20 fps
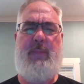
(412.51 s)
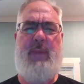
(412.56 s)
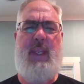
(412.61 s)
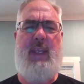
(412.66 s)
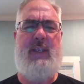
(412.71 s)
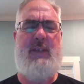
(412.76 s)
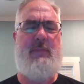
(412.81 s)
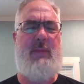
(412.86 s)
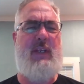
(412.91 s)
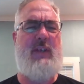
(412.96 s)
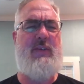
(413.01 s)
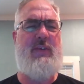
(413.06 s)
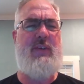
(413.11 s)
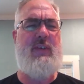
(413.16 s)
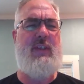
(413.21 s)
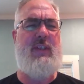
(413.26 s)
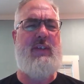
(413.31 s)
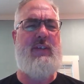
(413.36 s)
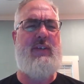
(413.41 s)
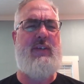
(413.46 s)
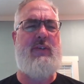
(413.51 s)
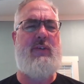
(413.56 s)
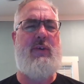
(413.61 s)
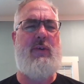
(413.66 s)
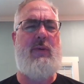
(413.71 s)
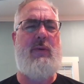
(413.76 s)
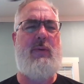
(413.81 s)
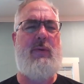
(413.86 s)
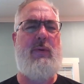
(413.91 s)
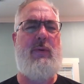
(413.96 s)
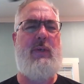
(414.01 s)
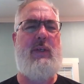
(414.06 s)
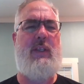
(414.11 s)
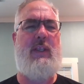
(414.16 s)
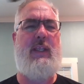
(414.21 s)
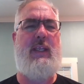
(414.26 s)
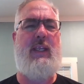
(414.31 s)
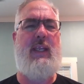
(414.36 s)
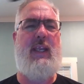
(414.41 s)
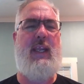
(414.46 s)
As mentioned, this is
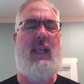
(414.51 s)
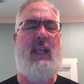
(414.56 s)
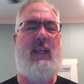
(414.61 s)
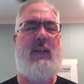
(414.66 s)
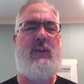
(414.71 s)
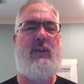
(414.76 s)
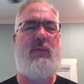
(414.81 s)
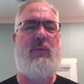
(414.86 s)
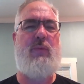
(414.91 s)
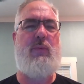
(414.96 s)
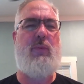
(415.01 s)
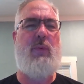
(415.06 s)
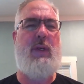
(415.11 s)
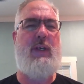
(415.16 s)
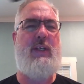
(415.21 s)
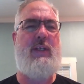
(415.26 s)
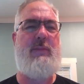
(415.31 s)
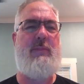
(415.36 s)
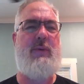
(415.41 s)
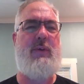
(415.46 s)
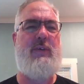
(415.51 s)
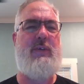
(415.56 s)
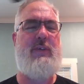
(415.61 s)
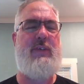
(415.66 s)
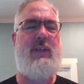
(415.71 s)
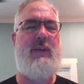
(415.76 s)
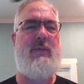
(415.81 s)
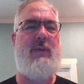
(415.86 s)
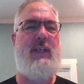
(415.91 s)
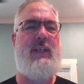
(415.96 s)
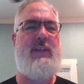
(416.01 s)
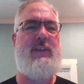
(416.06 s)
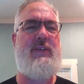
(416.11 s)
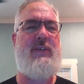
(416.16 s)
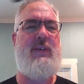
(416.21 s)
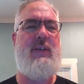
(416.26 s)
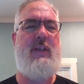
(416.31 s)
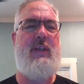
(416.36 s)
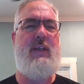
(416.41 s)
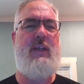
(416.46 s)
currently a 20 book series,